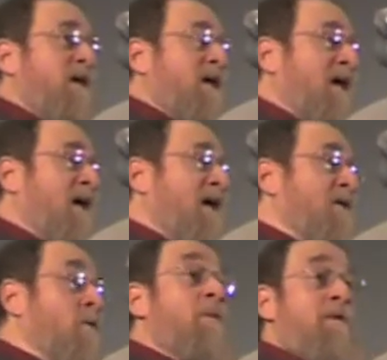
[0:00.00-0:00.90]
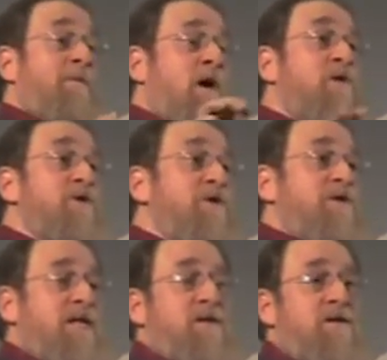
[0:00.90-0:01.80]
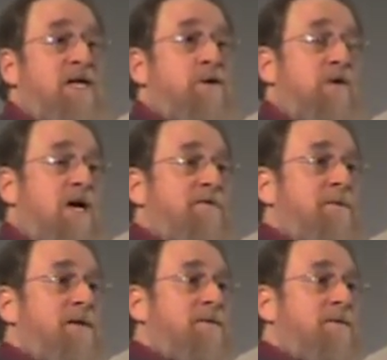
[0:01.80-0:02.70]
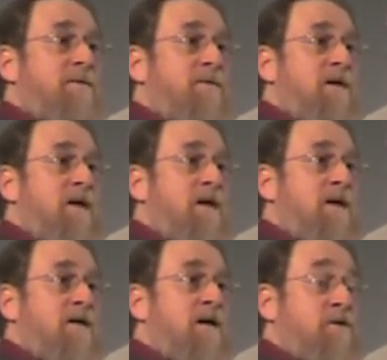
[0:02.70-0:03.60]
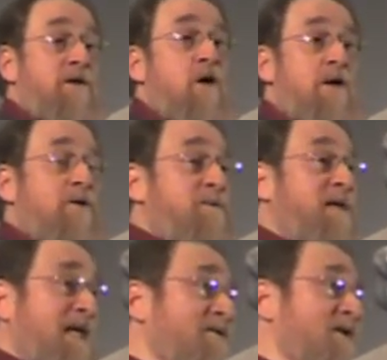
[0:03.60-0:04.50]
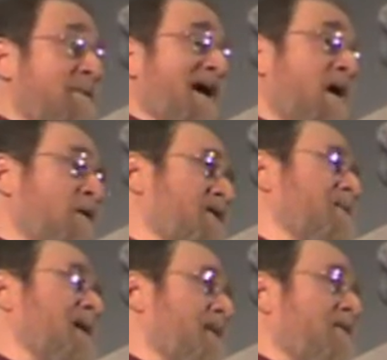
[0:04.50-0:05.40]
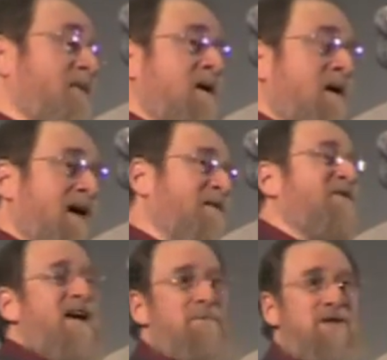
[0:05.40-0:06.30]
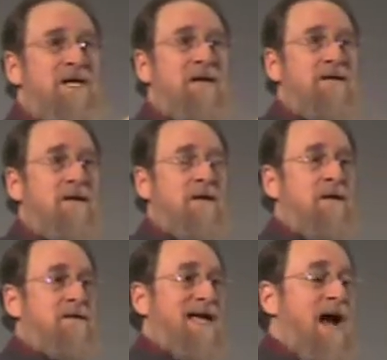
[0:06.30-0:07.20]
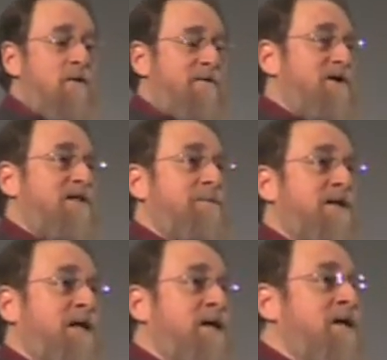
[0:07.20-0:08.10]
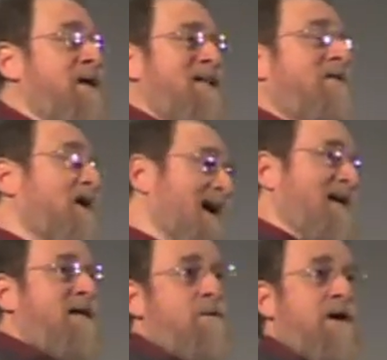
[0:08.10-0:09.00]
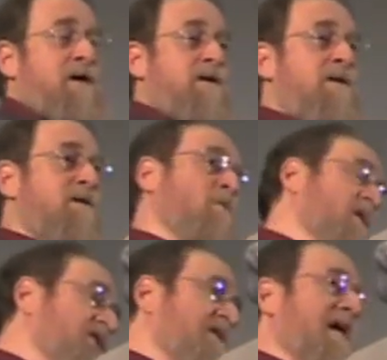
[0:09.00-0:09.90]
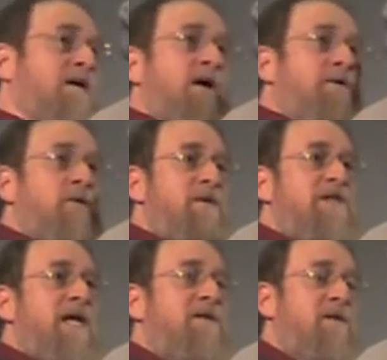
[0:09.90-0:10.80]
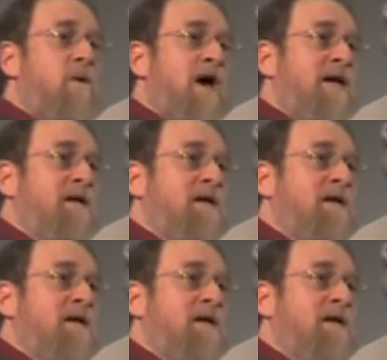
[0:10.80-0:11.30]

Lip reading: There were proposals that the central government, under the Articles, be given the power to maybe have a 5% tariff or something. Never got anywhere. One state or other would stand in the way.